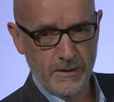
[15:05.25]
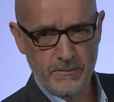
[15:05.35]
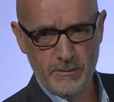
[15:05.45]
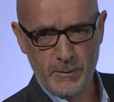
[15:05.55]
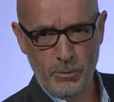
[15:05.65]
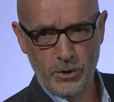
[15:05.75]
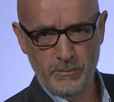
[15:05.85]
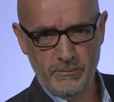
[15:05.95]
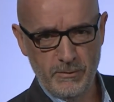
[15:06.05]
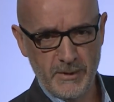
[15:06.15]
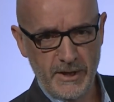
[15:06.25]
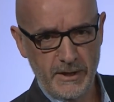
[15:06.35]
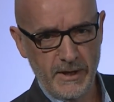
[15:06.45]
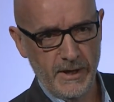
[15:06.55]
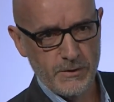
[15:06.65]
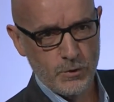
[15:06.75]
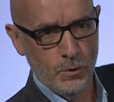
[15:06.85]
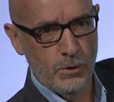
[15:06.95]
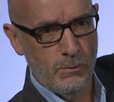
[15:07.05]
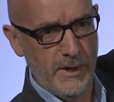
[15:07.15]
from the bottom, from the kindergartens,
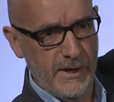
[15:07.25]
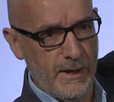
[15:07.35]
all the way